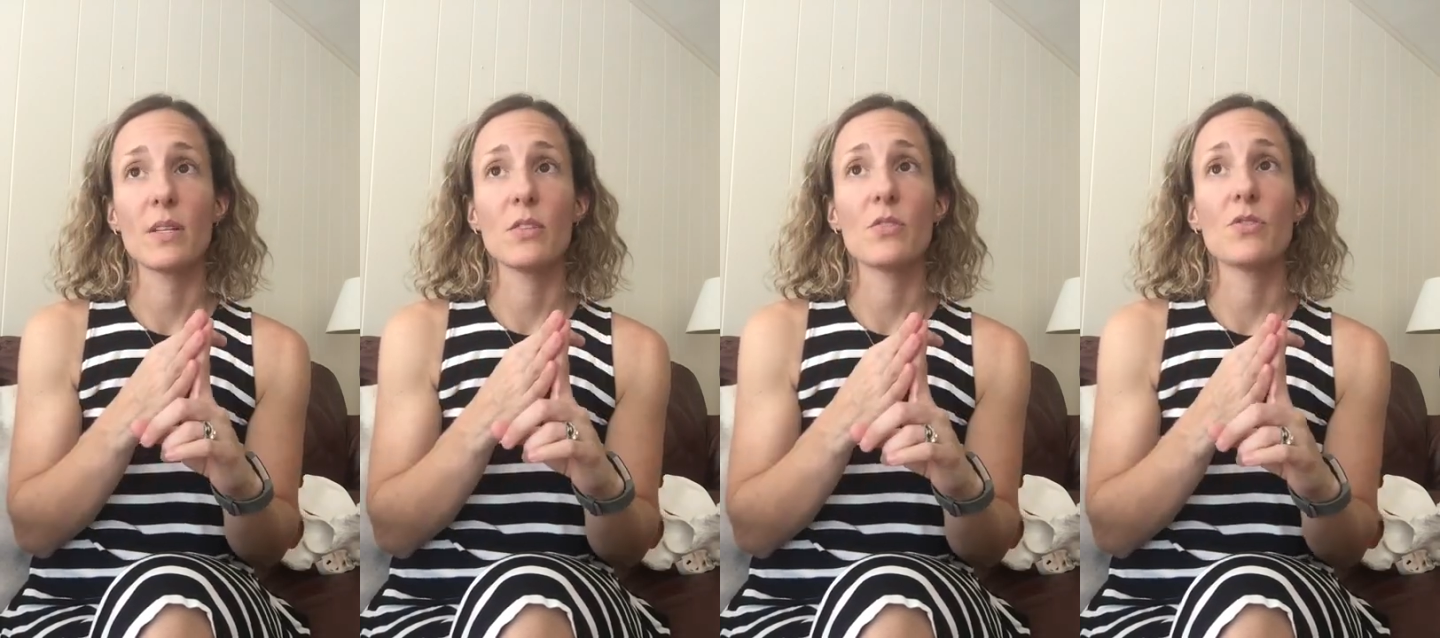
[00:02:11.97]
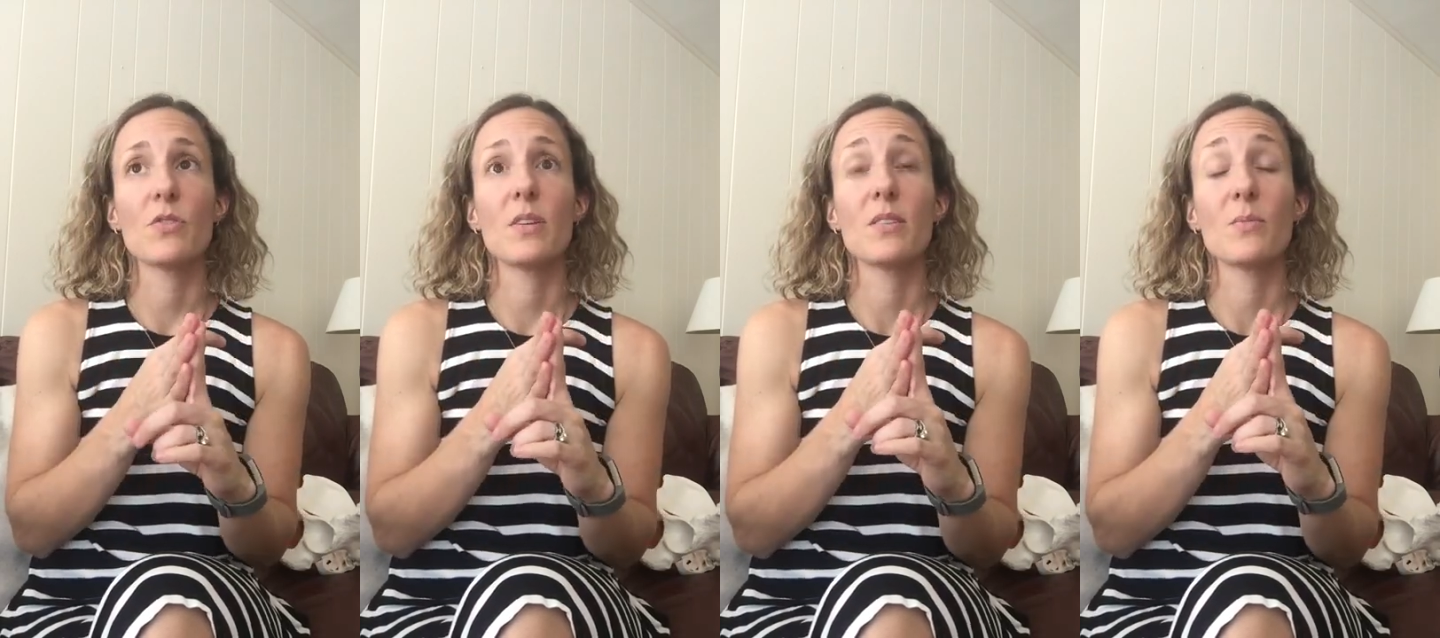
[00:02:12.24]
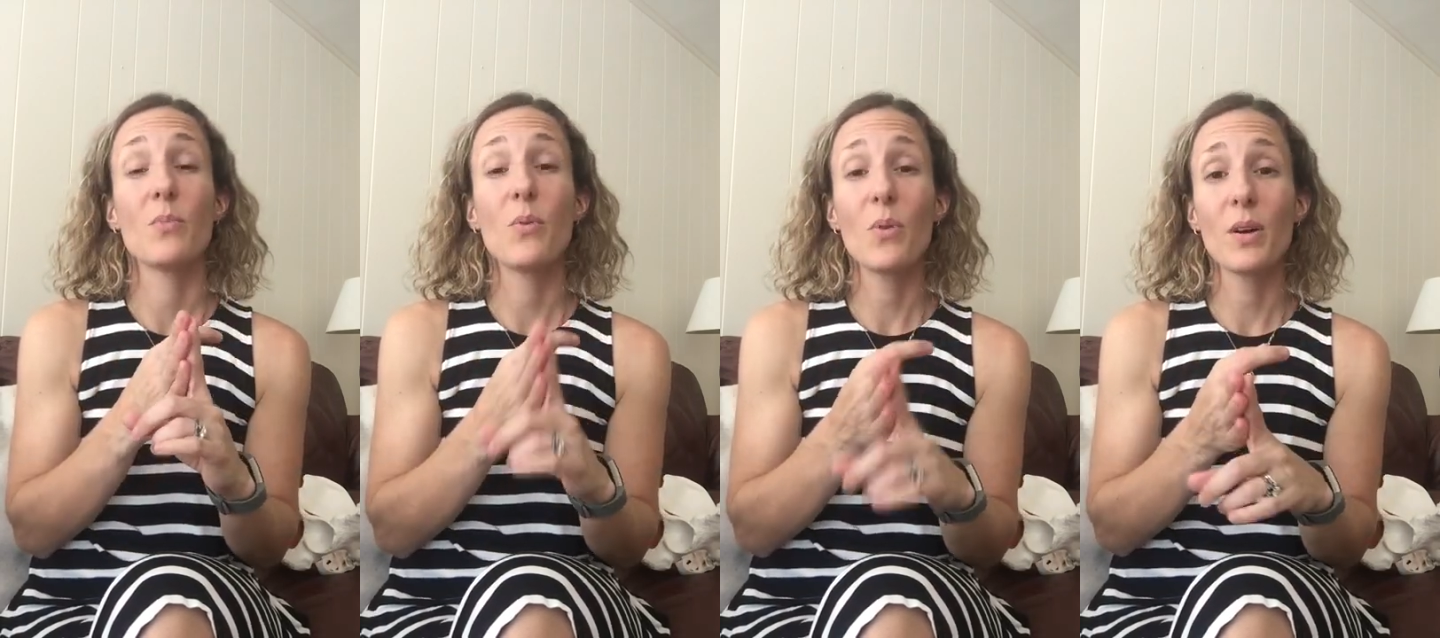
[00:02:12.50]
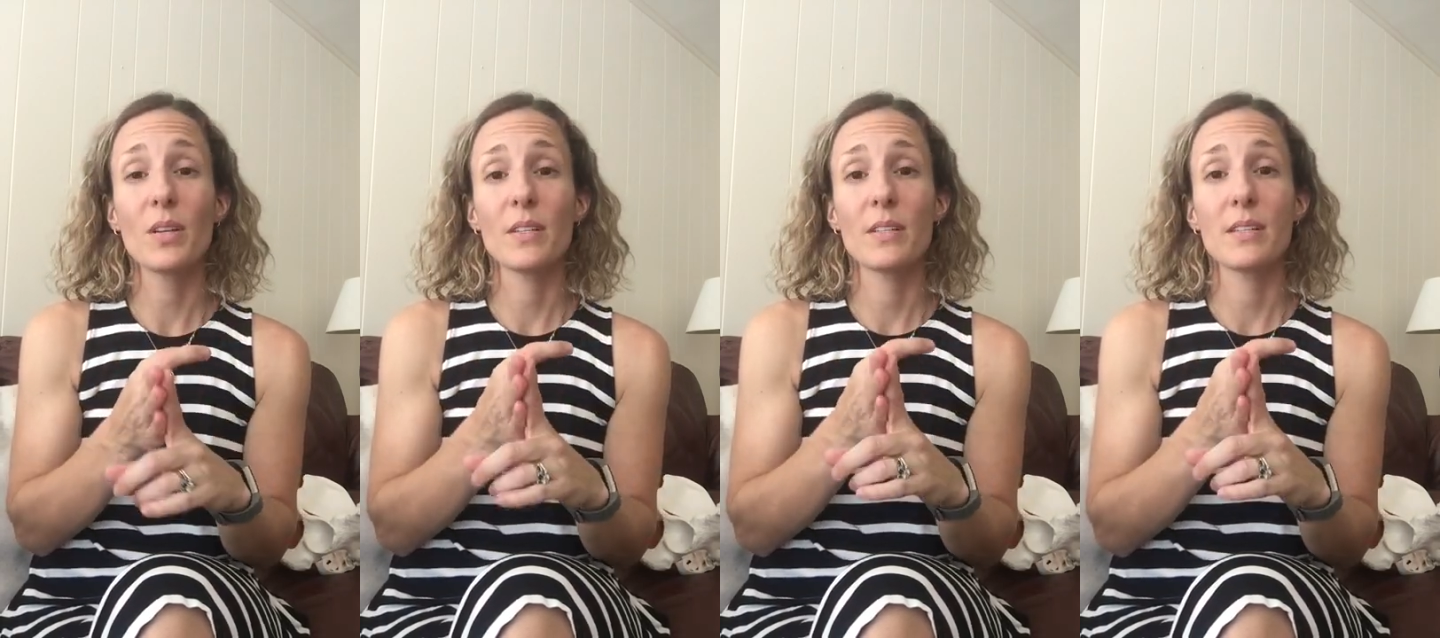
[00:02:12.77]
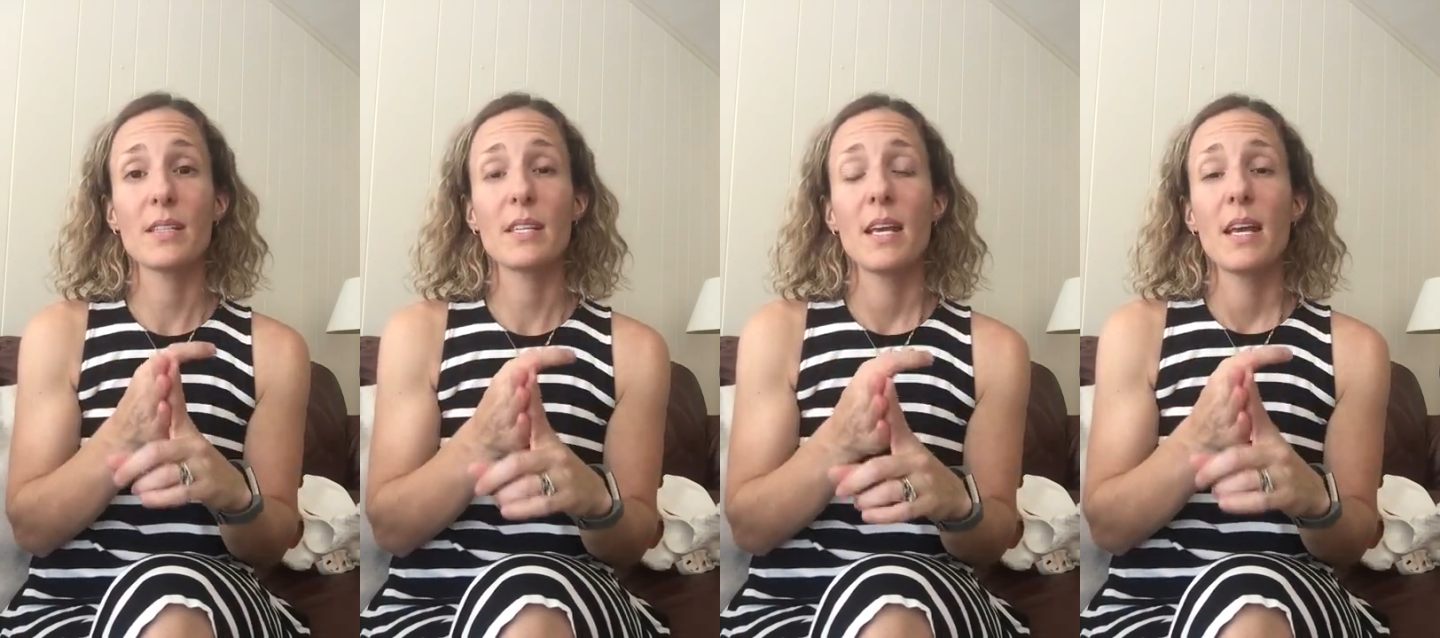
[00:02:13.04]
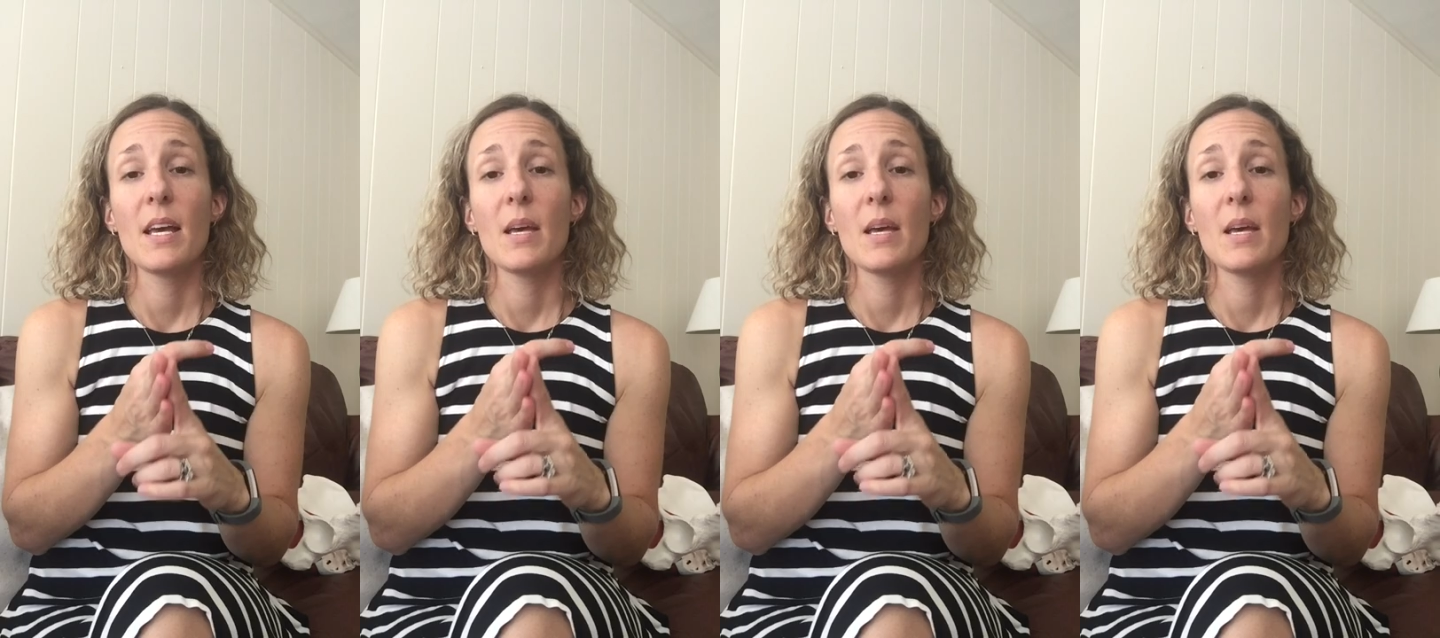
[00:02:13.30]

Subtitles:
history is important